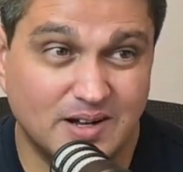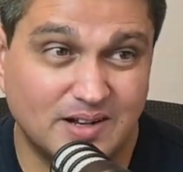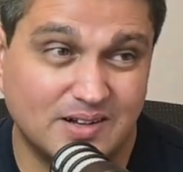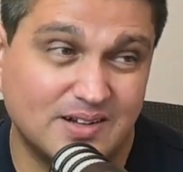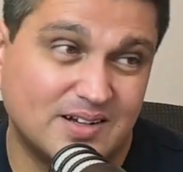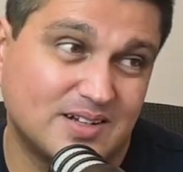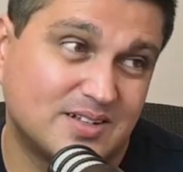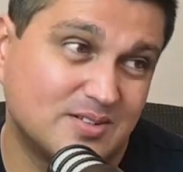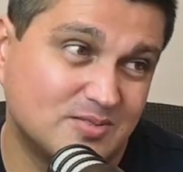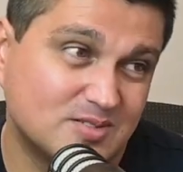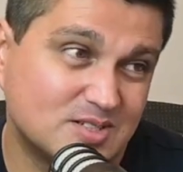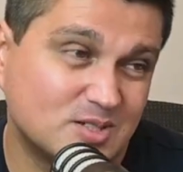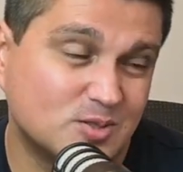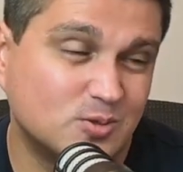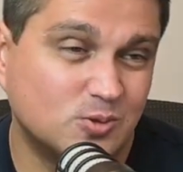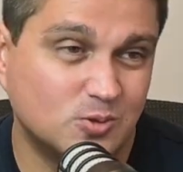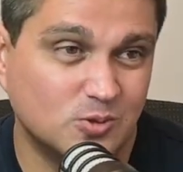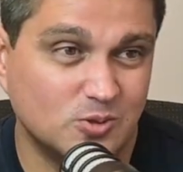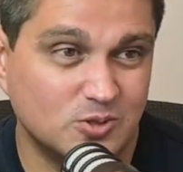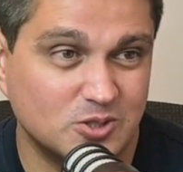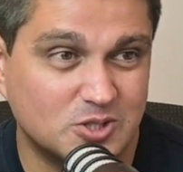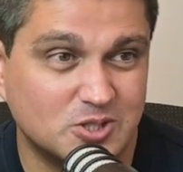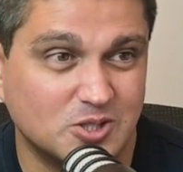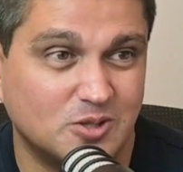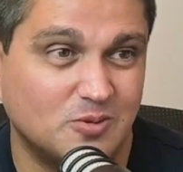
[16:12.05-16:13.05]
Like, it was a
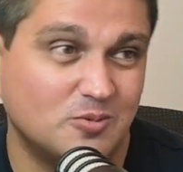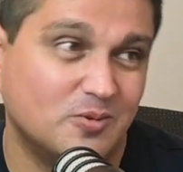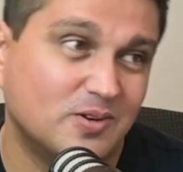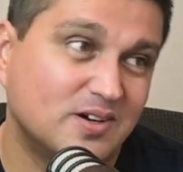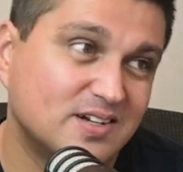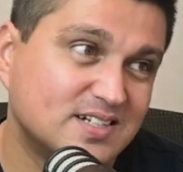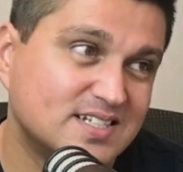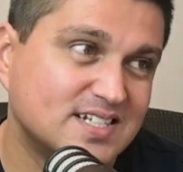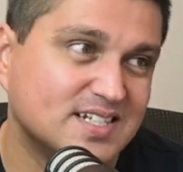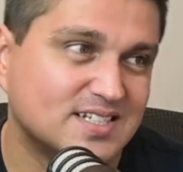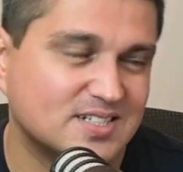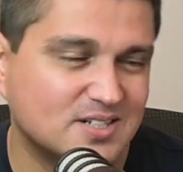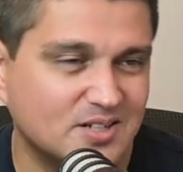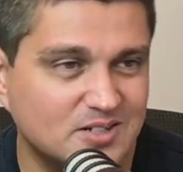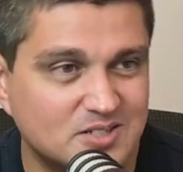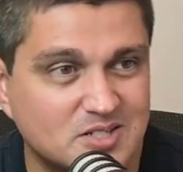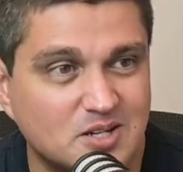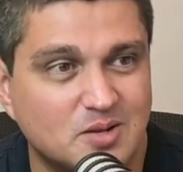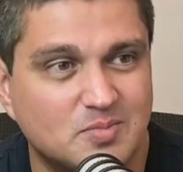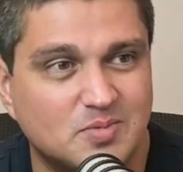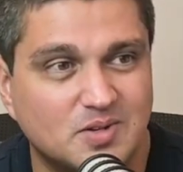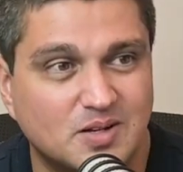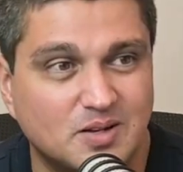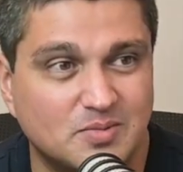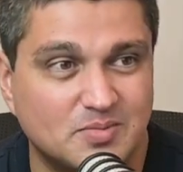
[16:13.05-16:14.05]
corner shop where Tesco's
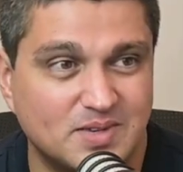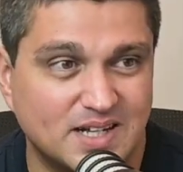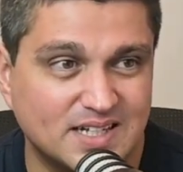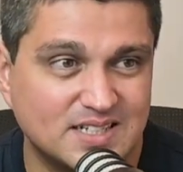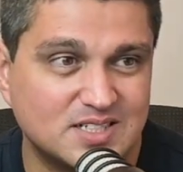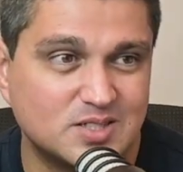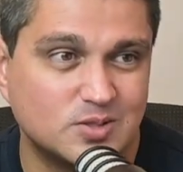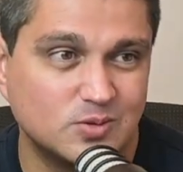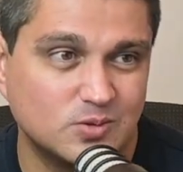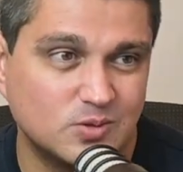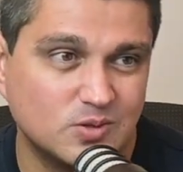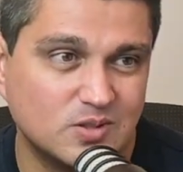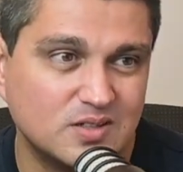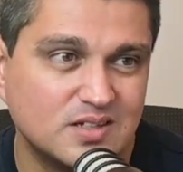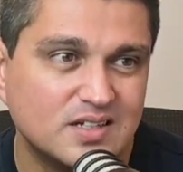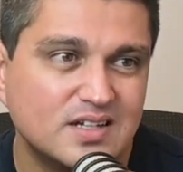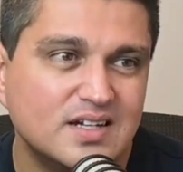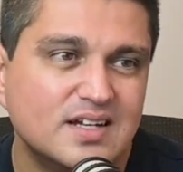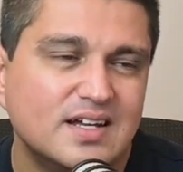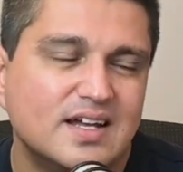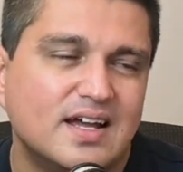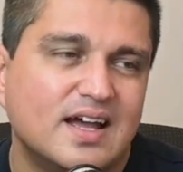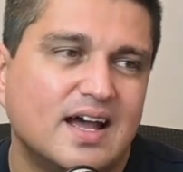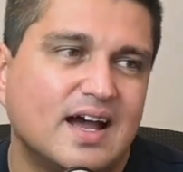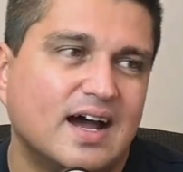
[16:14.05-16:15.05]
opened up next door,
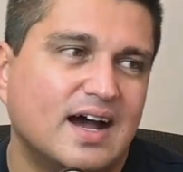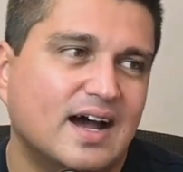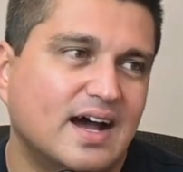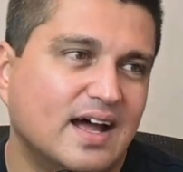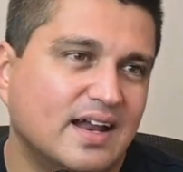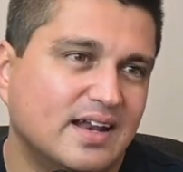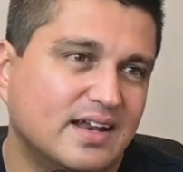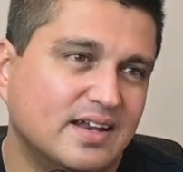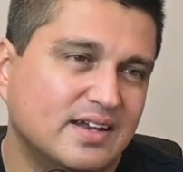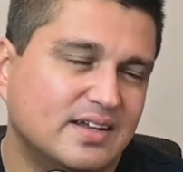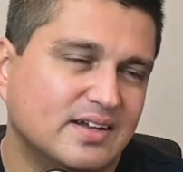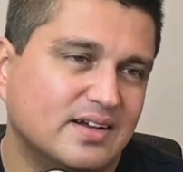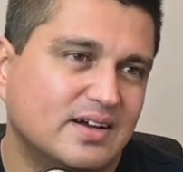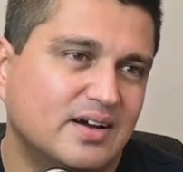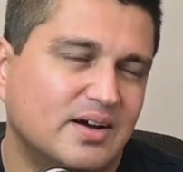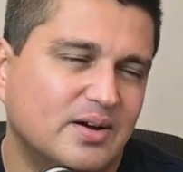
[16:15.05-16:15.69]
and